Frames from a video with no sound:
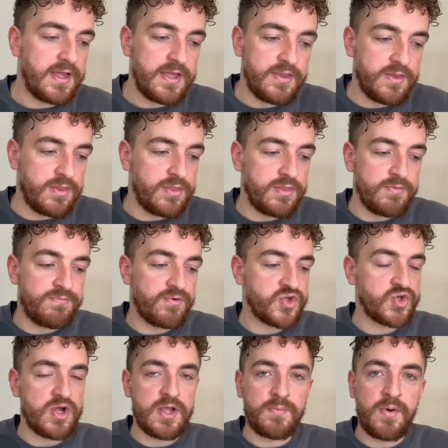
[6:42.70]
the
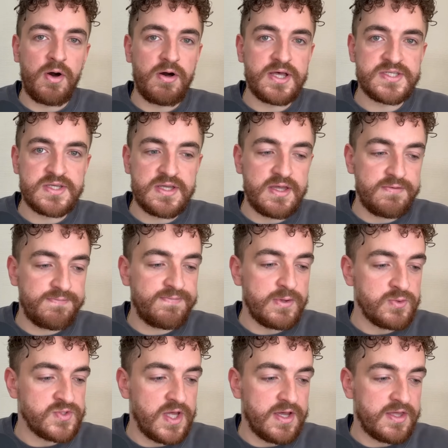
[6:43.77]
frustrating part is it
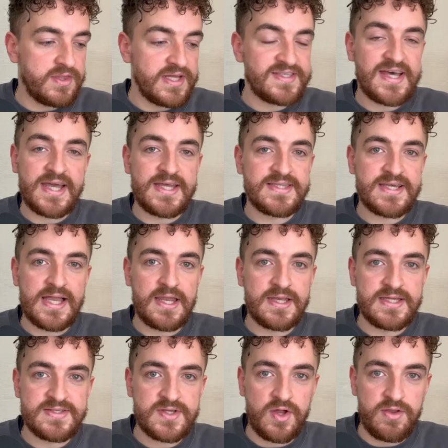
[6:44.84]
feels like the attacking talent
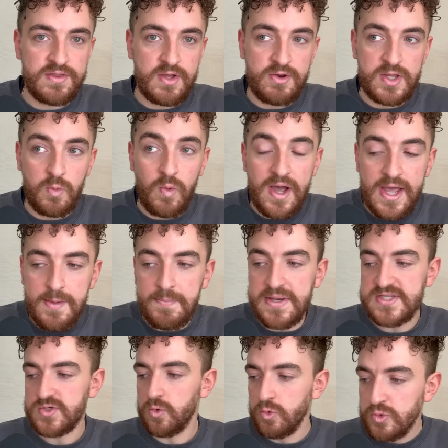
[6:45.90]
is kind of the only way. But
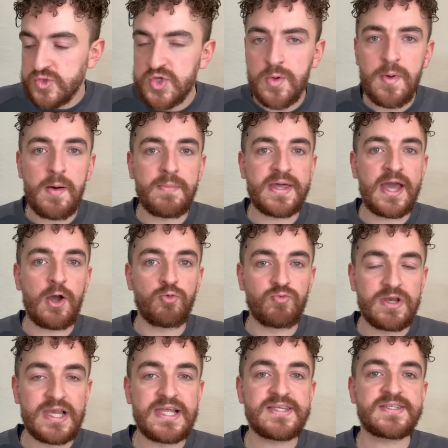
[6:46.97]
it's also about Mikel
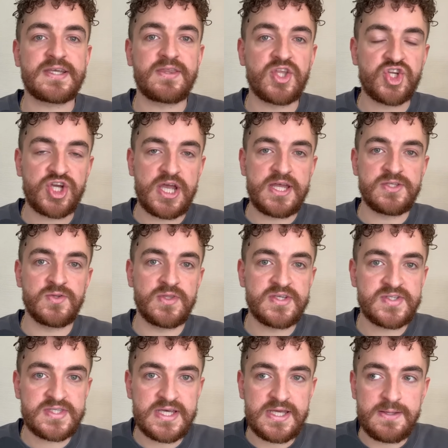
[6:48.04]
releasing the chains on
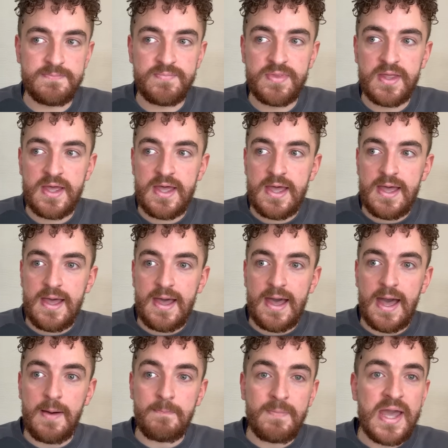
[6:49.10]
this team
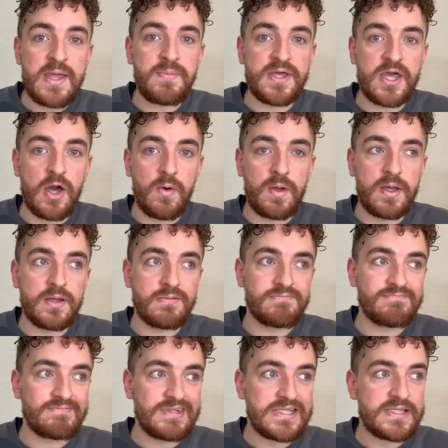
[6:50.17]
and maybe going,
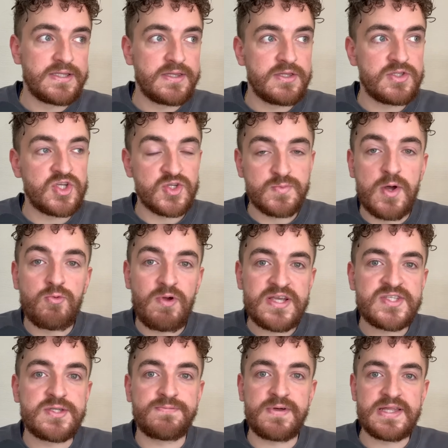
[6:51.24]
does my
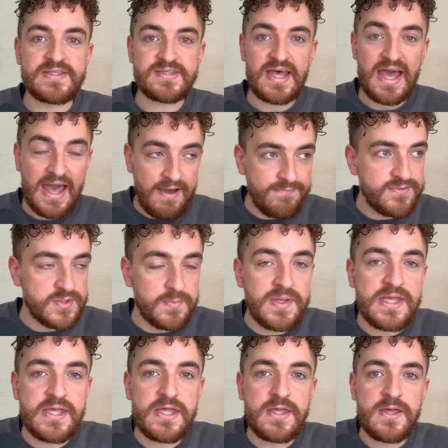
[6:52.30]
rest defense have to
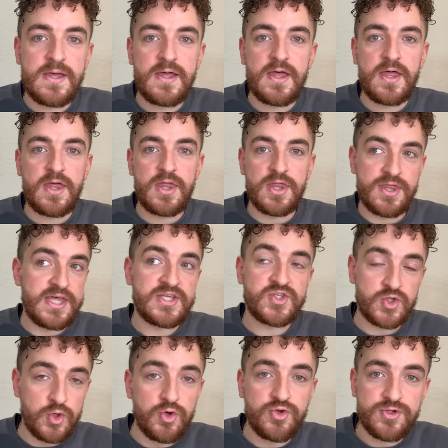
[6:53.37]
be this
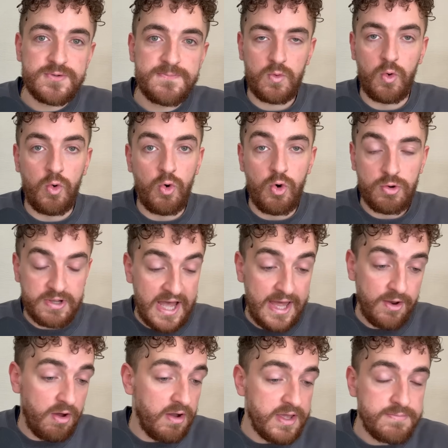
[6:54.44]
good? Or
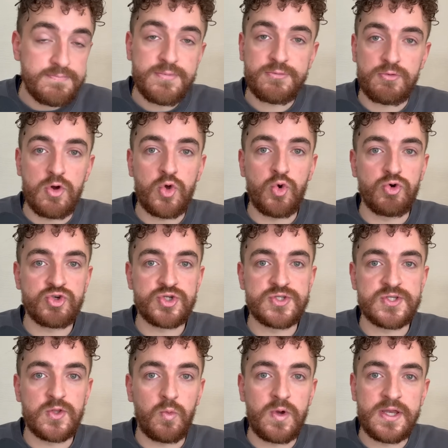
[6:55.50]
can I throw caution
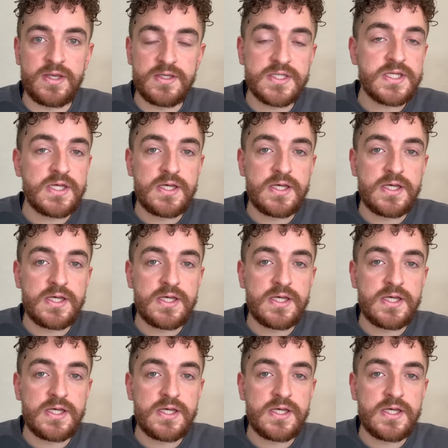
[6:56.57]
to the wind